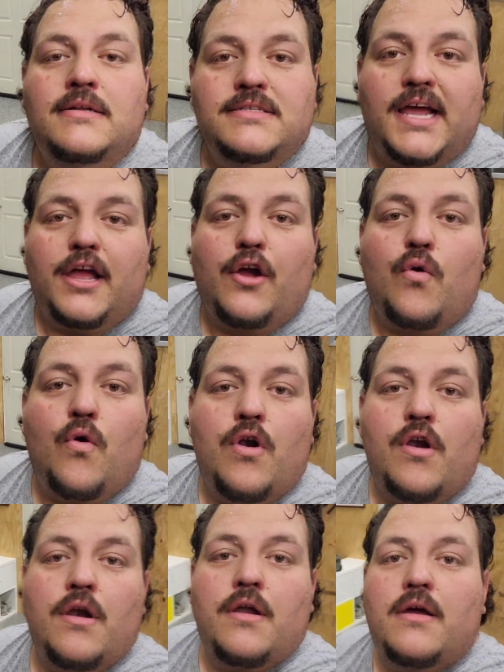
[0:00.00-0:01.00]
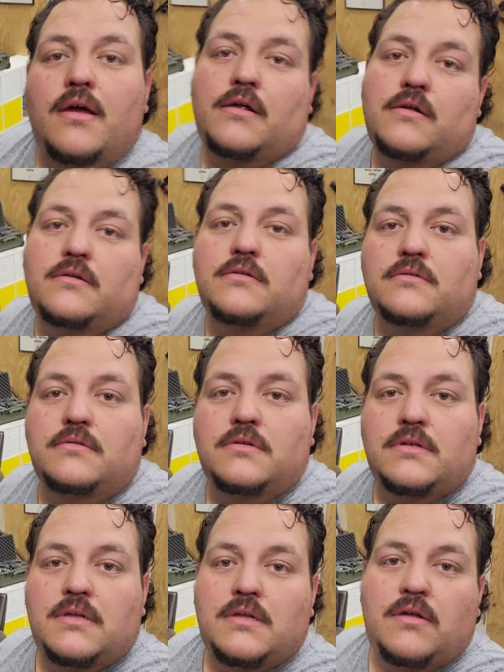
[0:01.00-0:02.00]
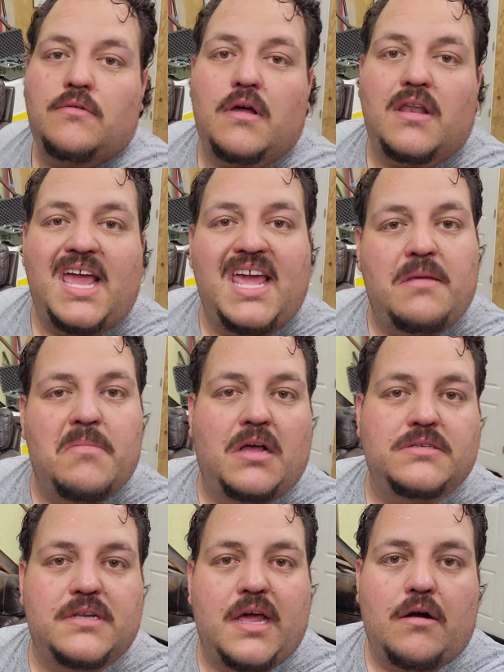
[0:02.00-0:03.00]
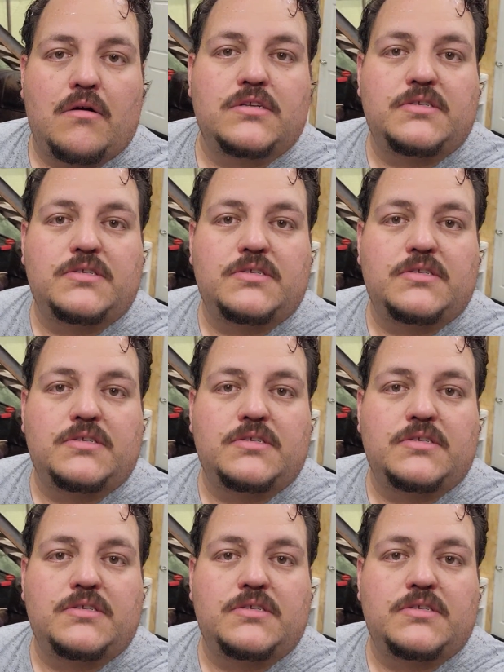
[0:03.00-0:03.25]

take a corner around 80 miles an hour.